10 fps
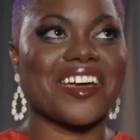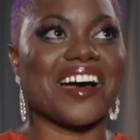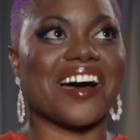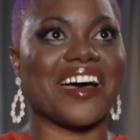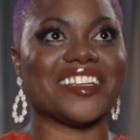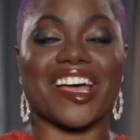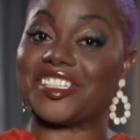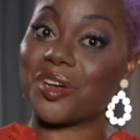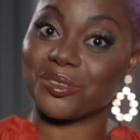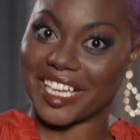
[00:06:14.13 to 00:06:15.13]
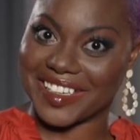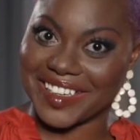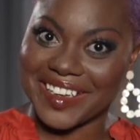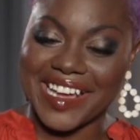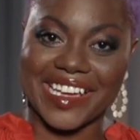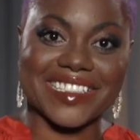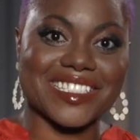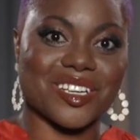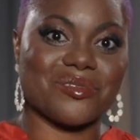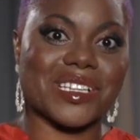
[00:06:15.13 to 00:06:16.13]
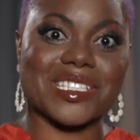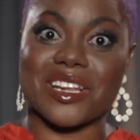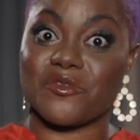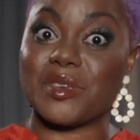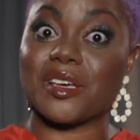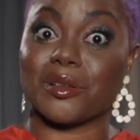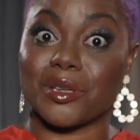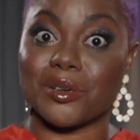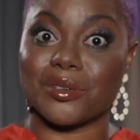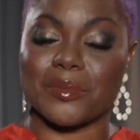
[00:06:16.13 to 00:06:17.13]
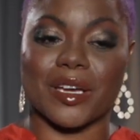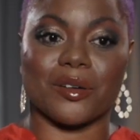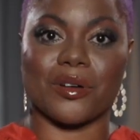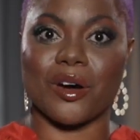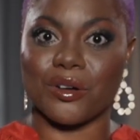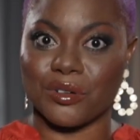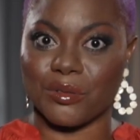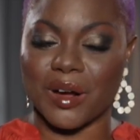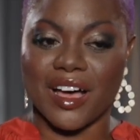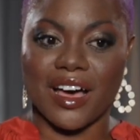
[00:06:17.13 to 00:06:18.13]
I don't like it. And so instead of being alone at my own home,